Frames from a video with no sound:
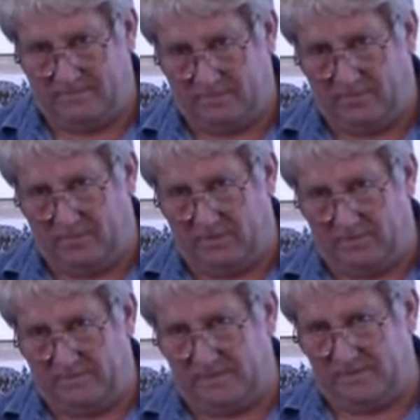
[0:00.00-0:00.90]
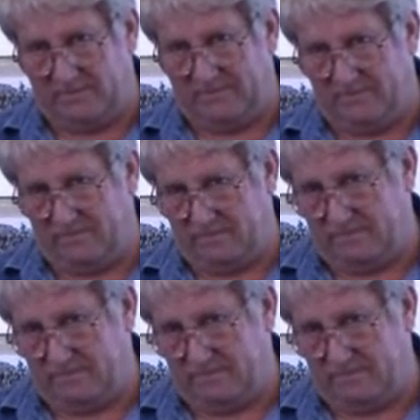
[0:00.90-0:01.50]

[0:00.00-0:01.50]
Napoleonic midshipman from